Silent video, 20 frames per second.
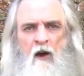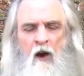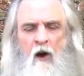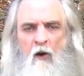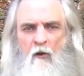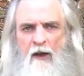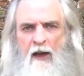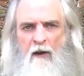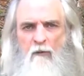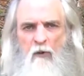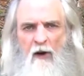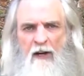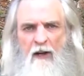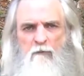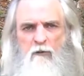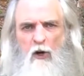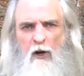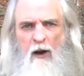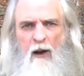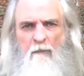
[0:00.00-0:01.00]
Okay,
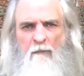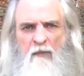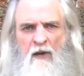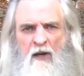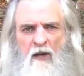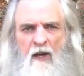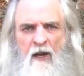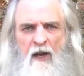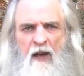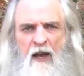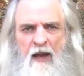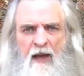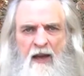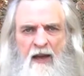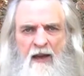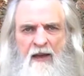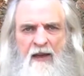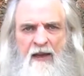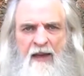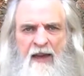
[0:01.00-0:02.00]
whenever I'm
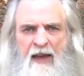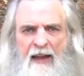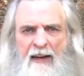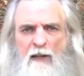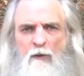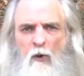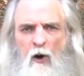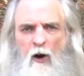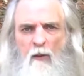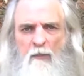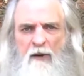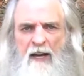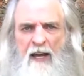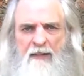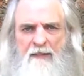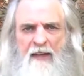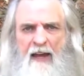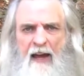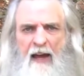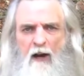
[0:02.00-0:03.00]
anywhere but
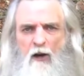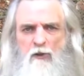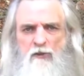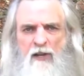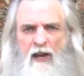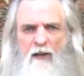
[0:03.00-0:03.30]
at the house,